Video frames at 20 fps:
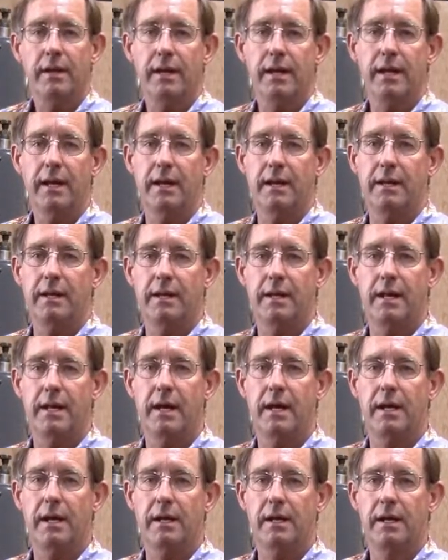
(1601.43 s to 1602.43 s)

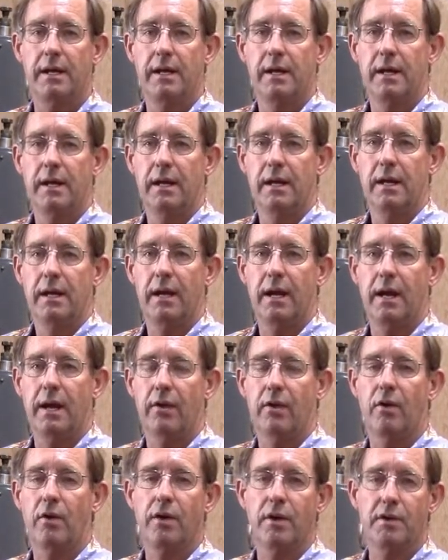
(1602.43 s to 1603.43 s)
I
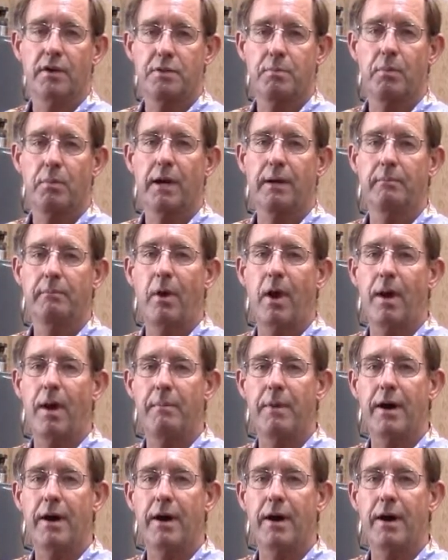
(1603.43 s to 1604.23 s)
heard the spring pop